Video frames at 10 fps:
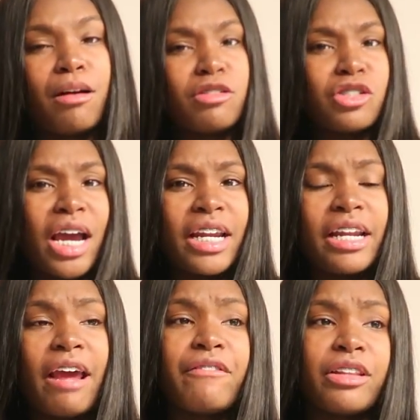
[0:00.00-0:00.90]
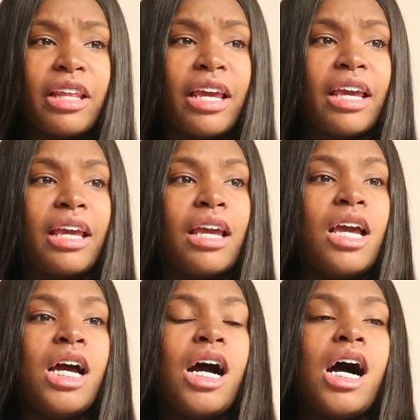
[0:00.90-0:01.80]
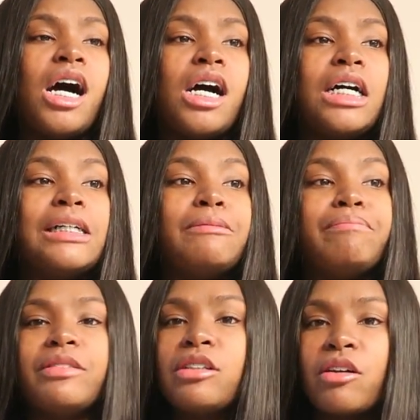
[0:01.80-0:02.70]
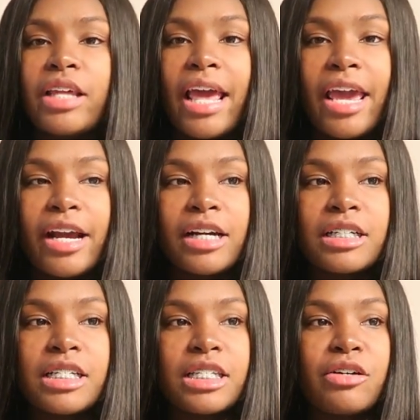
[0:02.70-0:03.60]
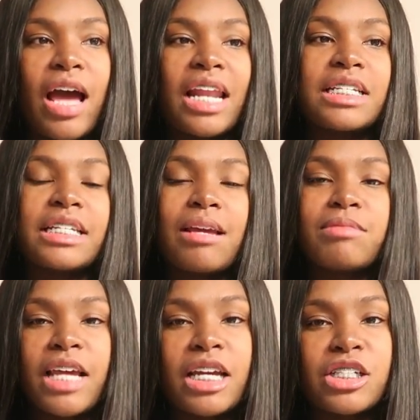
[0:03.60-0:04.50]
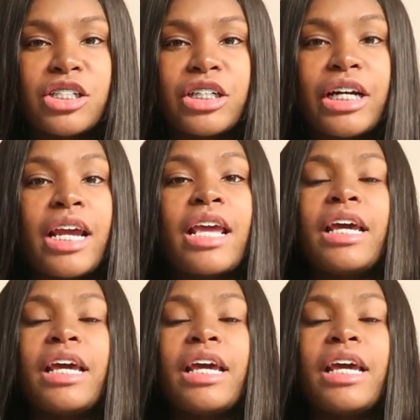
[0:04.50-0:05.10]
blow dried it and everything, you know, the hair still had the same texture.